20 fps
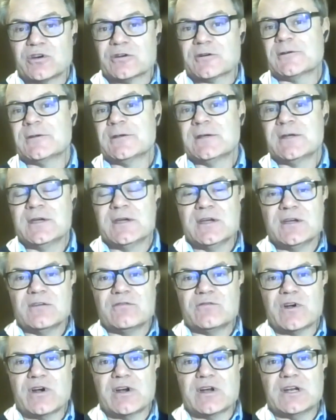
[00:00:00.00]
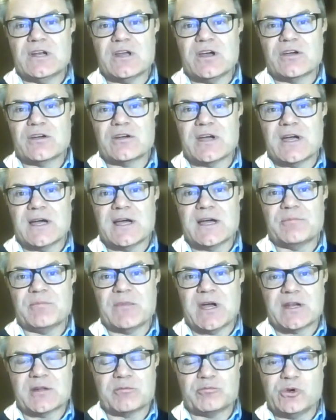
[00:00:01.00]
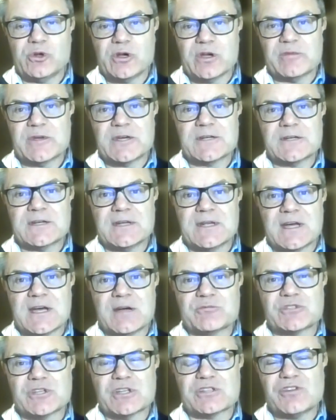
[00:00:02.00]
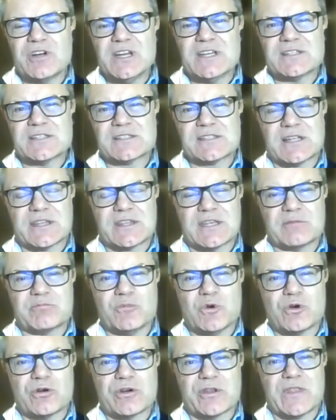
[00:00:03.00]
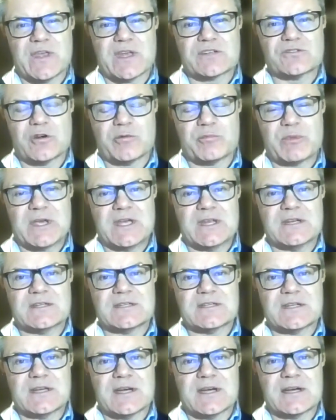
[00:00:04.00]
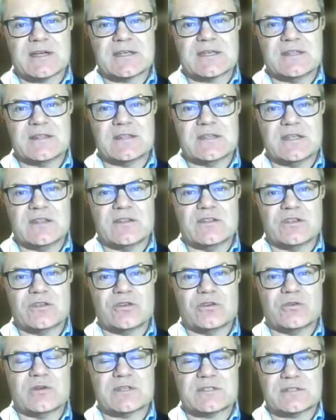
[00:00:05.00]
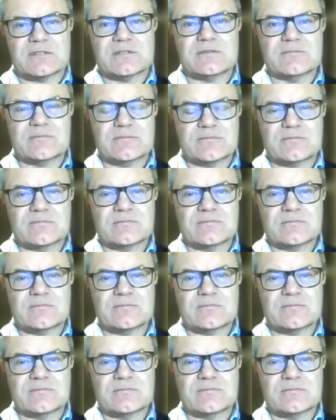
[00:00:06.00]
We've got very low unemployment. So it's really just, I think, more at that top end in the US.